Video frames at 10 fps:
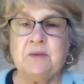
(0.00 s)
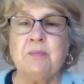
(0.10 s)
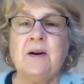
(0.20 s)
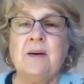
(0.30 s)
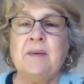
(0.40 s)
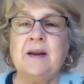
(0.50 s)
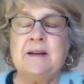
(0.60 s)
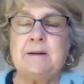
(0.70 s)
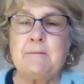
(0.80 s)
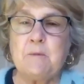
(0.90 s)

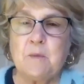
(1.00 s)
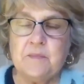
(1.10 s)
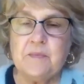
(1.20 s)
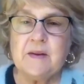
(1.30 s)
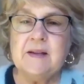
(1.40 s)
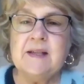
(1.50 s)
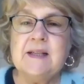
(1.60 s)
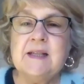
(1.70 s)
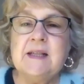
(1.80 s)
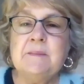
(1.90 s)
Department,
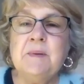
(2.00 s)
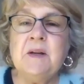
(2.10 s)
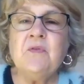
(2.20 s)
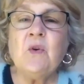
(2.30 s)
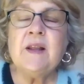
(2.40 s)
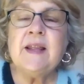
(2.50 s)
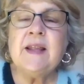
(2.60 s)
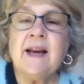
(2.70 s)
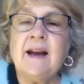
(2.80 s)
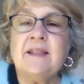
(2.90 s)
before
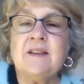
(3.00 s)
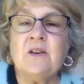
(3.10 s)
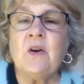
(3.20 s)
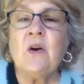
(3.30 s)
they got their